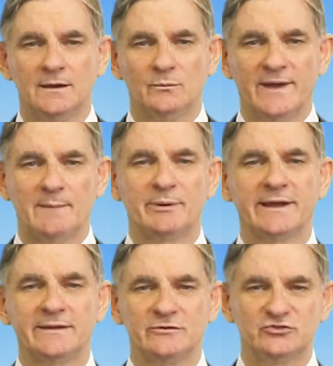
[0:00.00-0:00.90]
We are
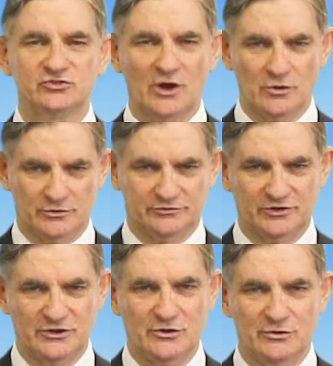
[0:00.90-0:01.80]
bringing this show
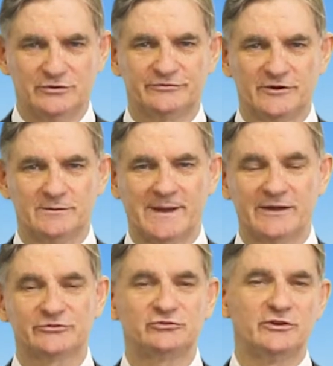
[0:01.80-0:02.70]
to you from
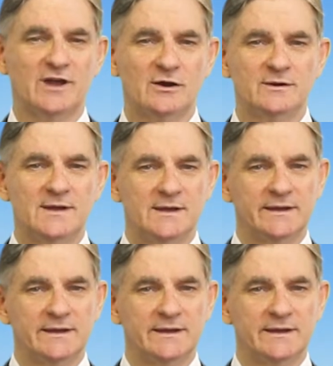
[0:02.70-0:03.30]
our studio